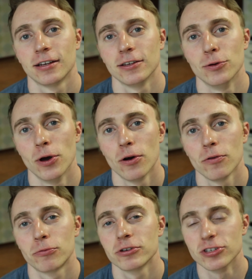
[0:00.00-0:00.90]

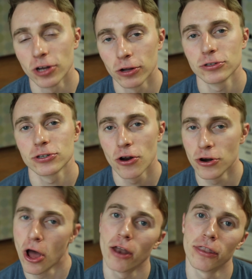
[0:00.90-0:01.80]
the results are
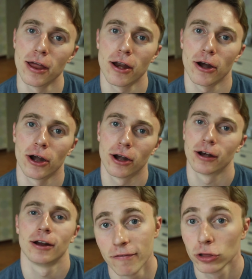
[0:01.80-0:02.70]
not there.
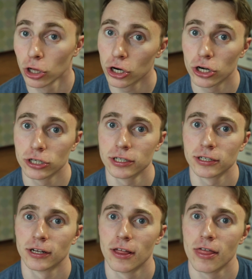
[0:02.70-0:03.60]
I've learned
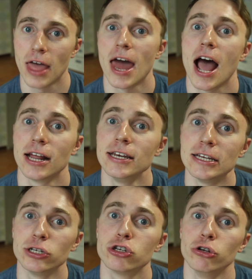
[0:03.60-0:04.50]
that I
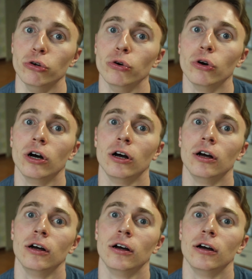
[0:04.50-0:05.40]
need to
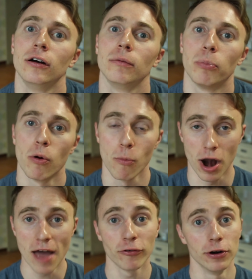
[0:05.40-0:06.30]
put
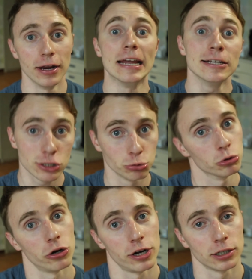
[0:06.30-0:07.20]
more effort into
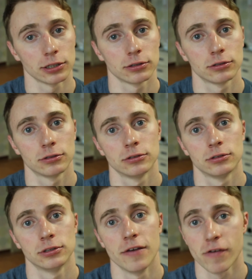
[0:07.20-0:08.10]
learning
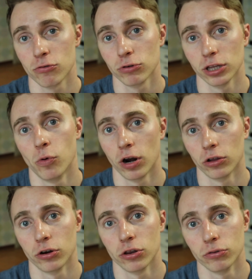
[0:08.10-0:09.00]
if I really want to
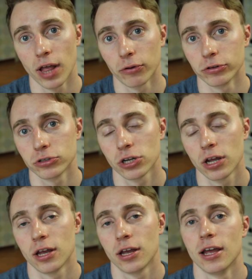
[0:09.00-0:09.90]
learn a new language.
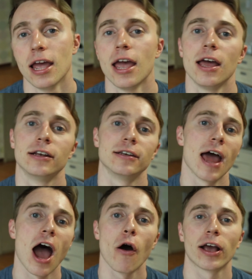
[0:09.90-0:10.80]
And
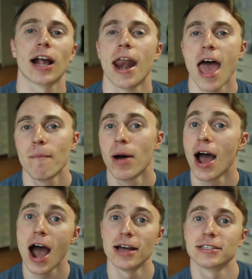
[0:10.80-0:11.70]
now I kind of have my
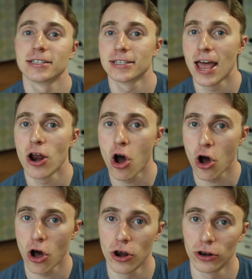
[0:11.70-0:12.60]
eyes set
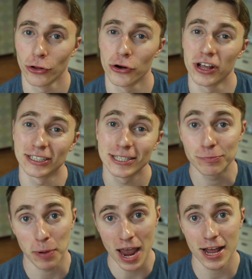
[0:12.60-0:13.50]
on learning
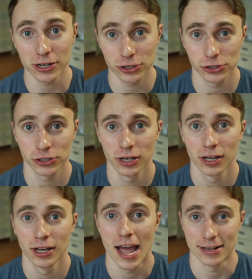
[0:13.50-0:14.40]
Spanish
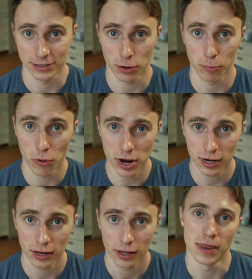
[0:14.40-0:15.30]
at some point.
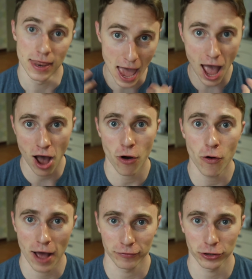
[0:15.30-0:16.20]

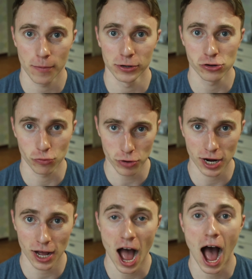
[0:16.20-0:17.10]
Now, after coming to
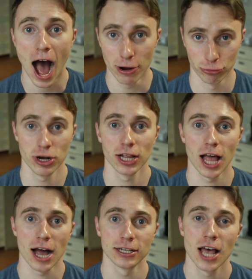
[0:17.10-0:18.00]
Korea, I
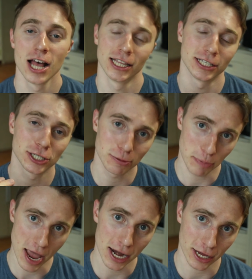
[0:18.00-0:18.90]
realize that
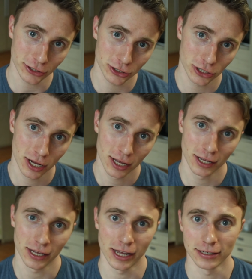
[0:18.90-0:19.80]
Spanish
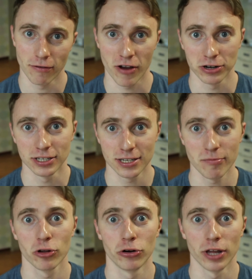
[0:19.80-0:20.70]
is very
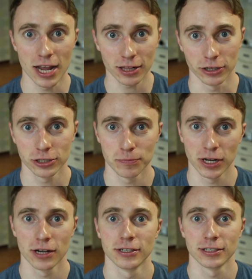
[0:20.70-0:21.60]
similar to English
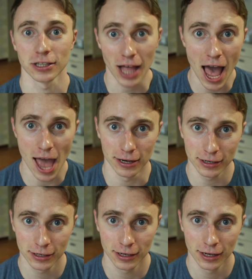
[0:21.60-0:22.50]
because it's Latin,